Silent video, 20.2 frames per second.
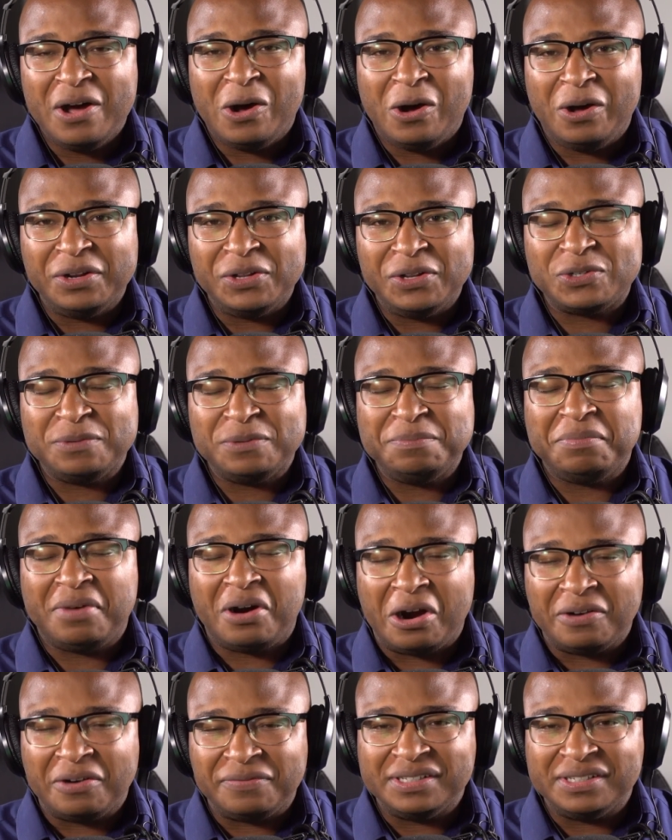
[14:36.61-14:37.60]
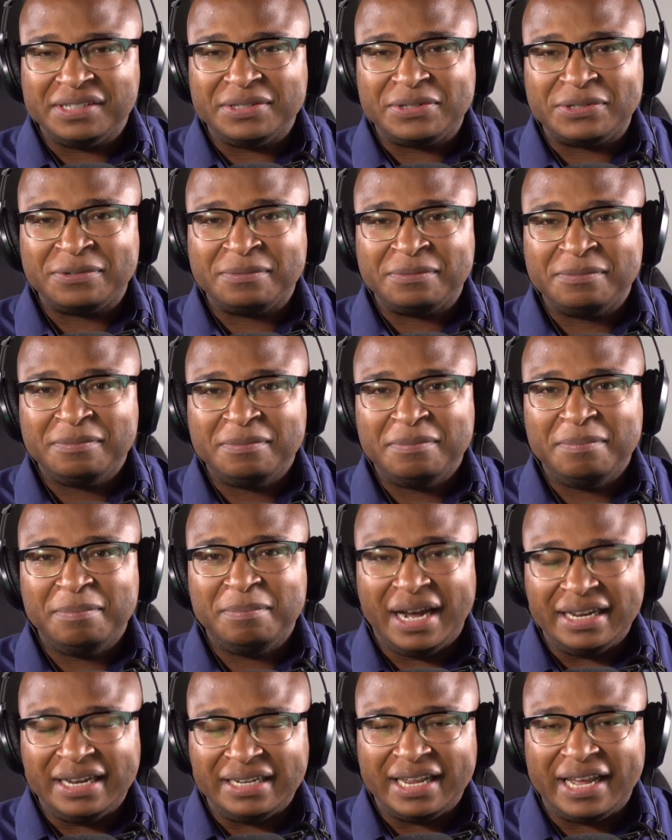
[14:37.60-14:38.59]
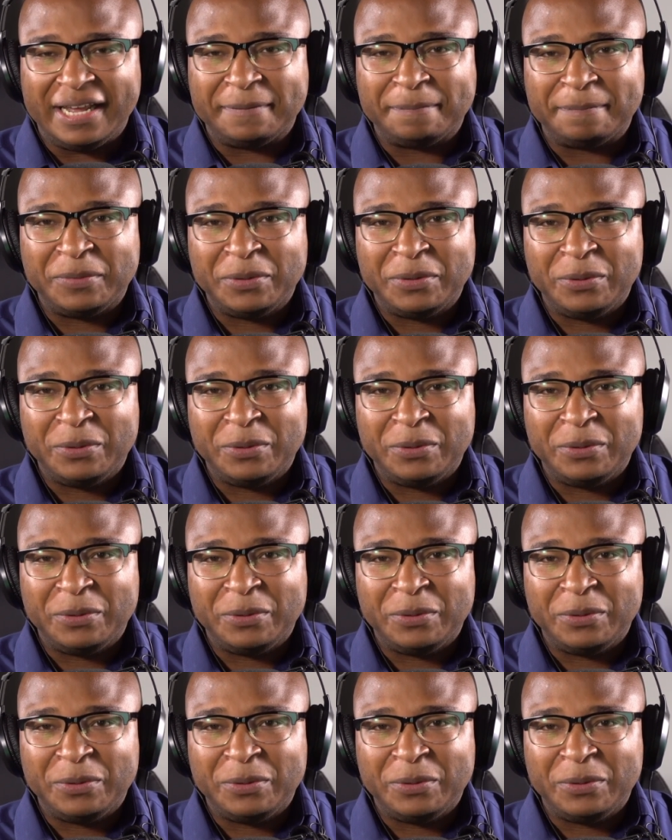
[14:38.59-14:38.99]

on this marvelous Monday.